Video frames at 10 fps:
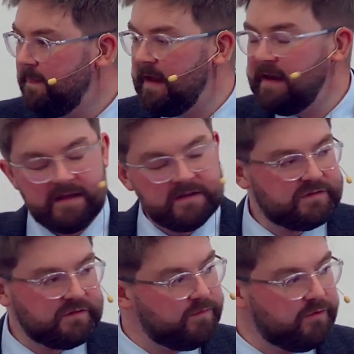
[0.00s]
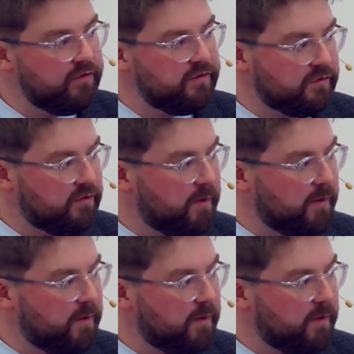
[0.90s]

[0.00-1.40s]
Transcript: and against someone who is all